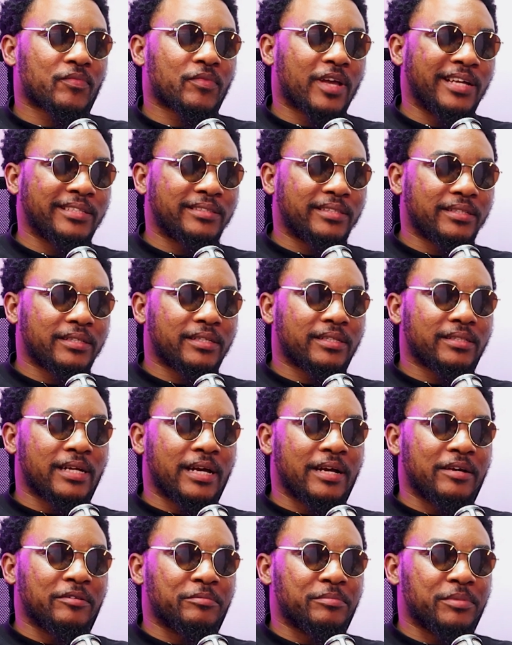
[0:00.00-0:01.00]
I think
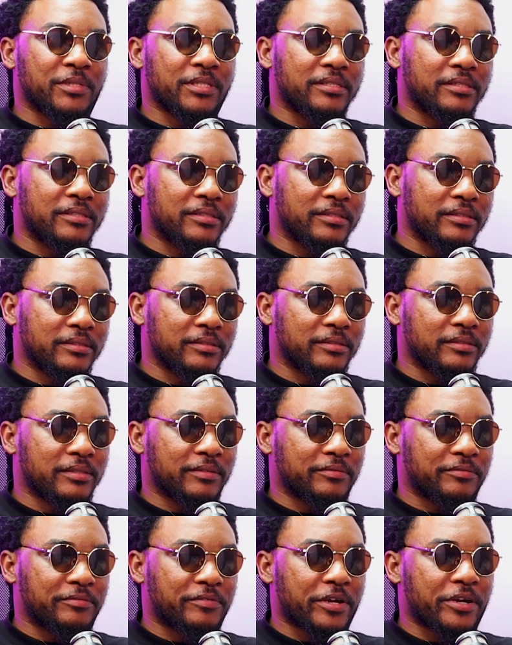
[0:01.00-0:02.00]
I've been
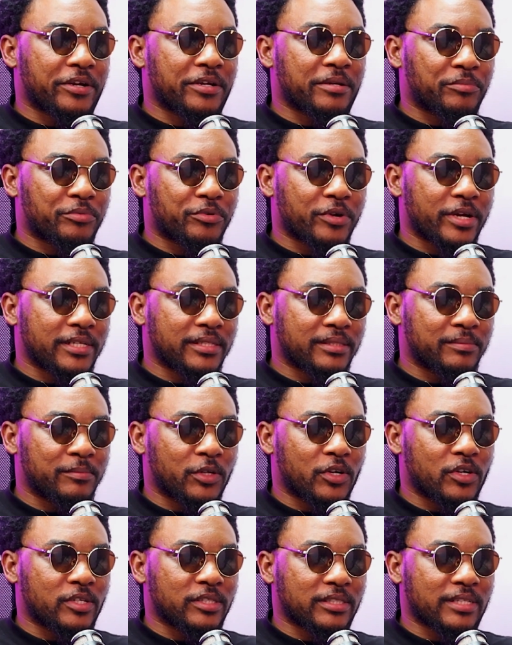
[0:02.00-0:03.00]
very impressed
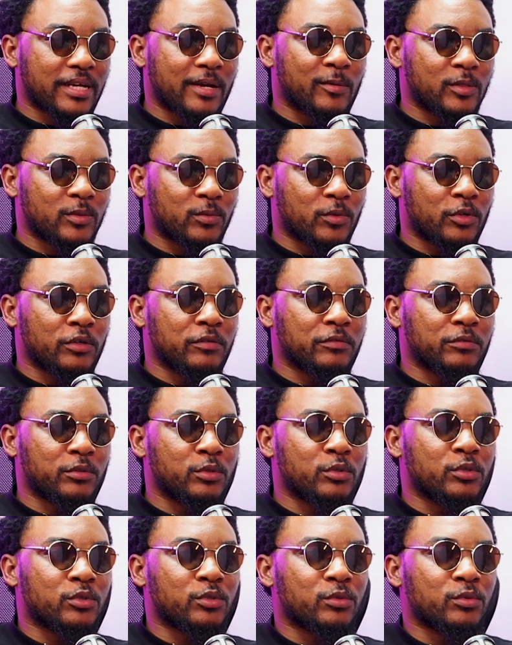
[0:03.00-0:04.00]
because I was one of
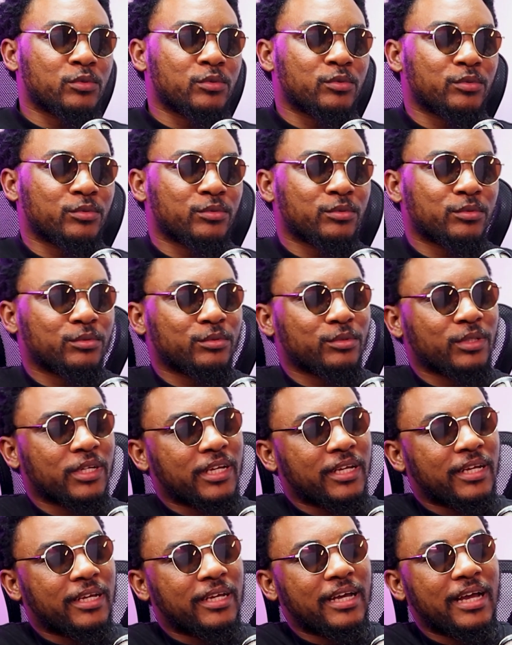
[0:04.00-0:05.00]
those who
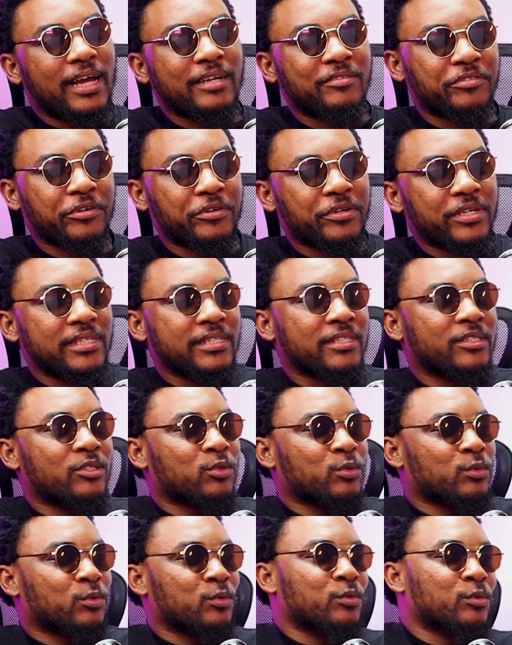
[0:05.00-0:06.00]
had very
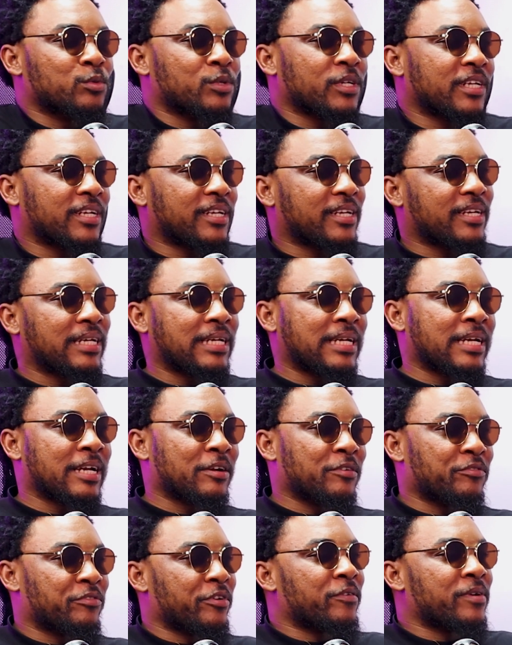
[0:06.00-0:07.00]
little
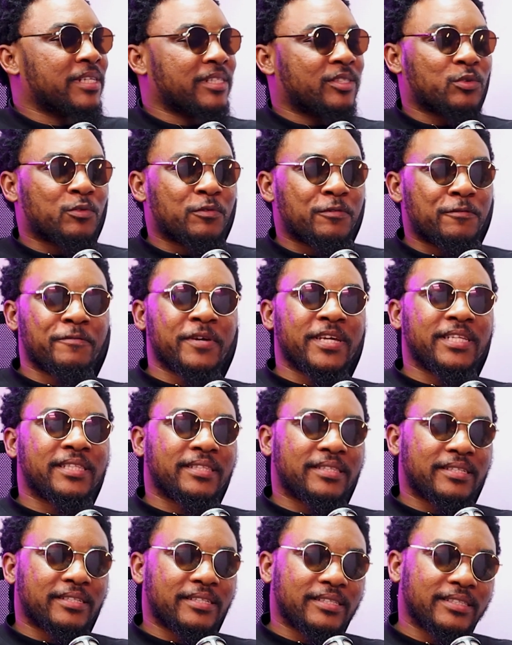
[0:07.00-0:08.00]
faith